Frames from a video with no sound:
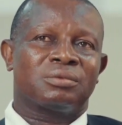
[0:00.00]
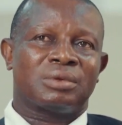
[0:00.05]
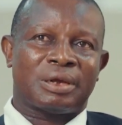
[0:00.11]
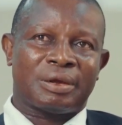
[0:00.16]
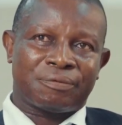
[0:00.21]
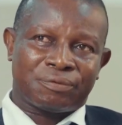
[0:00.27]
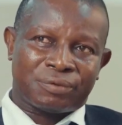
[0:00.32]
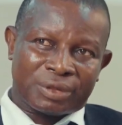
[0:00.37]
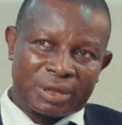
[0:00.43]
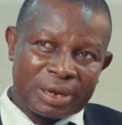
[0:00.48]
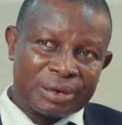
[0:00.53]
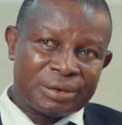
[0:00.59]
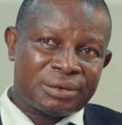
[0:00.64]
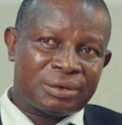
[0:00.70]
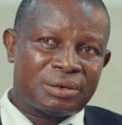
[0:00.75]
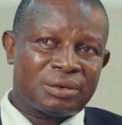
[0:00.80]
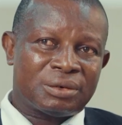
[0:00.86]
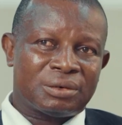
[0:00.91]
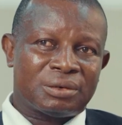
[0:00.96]
I've
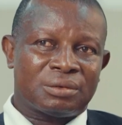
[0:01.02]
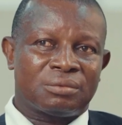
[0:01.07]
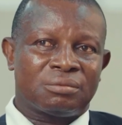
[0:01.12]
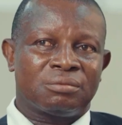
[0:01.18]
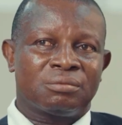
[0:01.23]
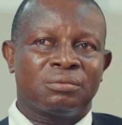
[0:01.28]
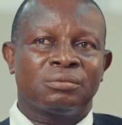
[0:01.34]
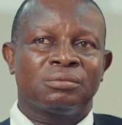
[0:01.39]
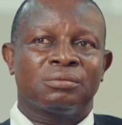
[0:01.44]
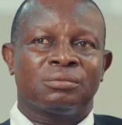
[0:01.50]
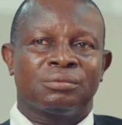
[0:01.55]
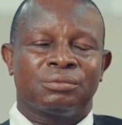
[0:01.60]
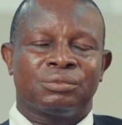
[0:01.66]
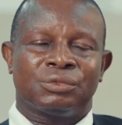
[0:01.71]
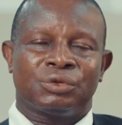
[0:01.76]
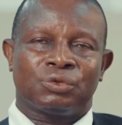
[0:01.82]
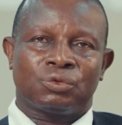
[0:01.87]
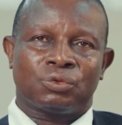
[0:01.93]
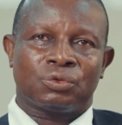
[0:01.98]
said,
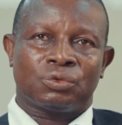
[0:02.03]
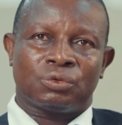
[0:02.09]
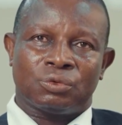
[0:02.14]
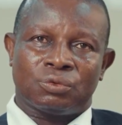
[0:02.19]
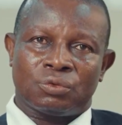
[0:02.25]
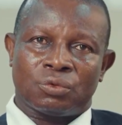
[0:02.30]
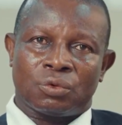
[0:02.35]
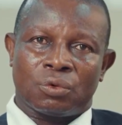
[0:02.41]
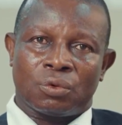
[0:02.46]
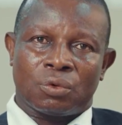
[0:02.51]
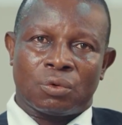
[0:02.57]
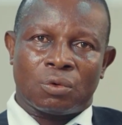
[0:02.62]
you